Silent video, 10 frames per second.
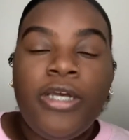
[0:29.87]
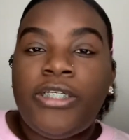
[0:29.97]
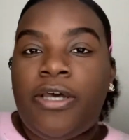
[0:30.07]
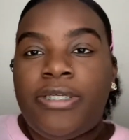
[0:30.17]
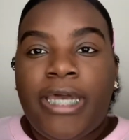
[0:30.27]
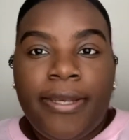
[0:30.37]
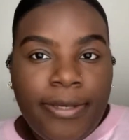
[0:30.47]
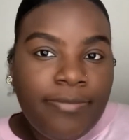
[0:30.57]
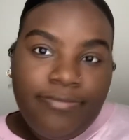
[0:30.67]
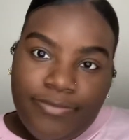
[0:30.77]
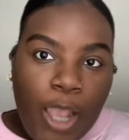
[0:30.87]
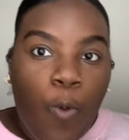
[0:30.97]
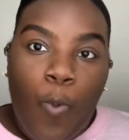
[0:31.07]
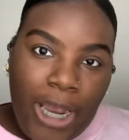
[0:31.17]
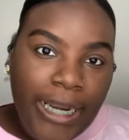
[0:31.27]
So I was like,
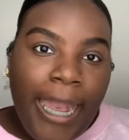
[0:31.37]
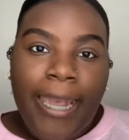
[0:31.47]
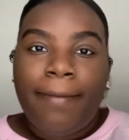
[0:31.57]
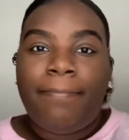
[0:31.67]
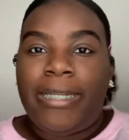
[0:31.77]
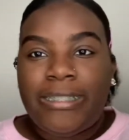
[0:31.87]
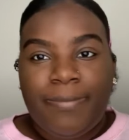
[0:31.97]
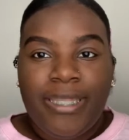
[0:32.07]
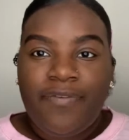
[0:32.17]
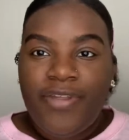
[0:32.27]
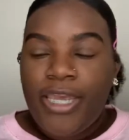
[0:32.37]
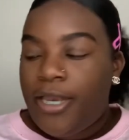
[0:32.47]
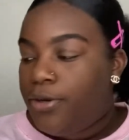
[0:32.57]
why not? Let's make the video.